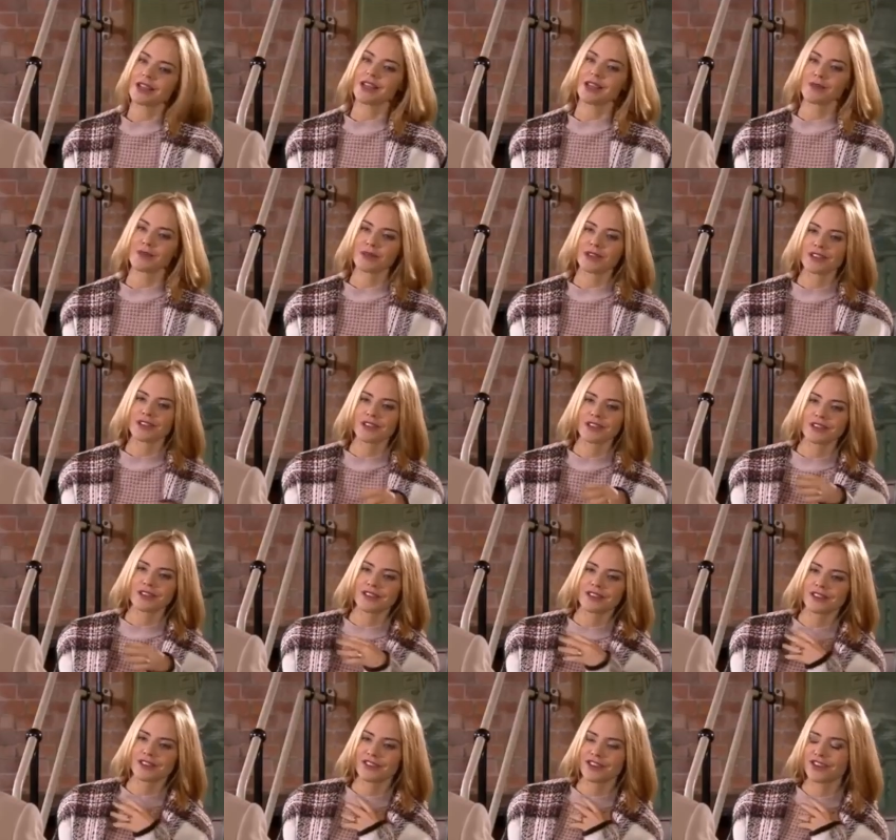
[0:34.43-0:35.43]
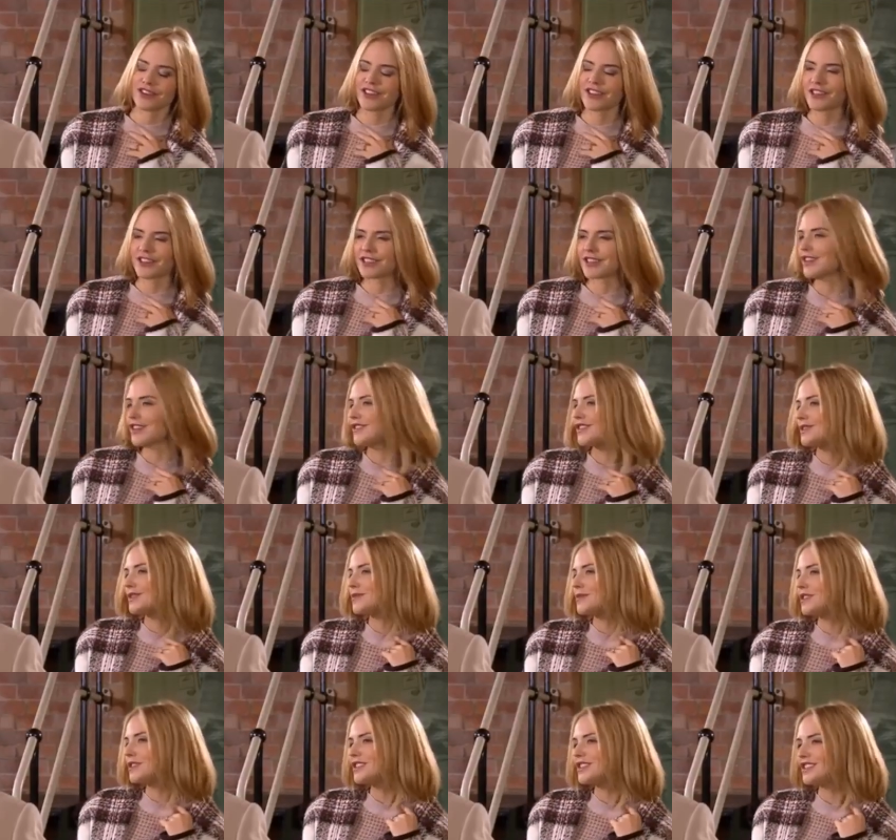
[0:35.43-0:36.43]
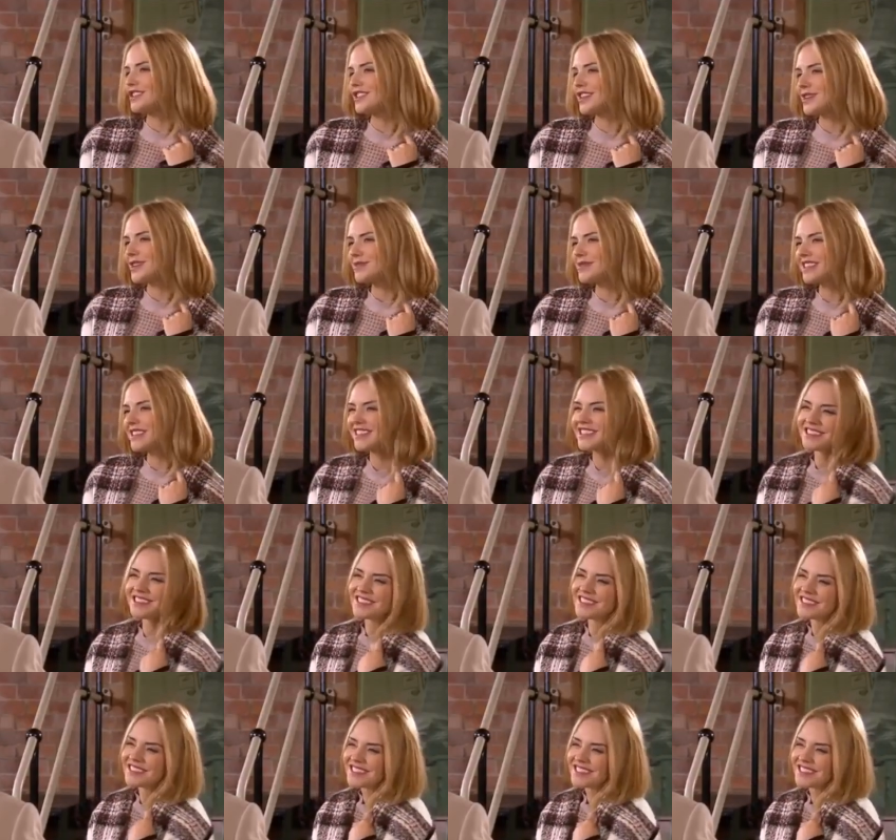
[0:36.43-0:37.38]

Well, I'm a very generous person, James.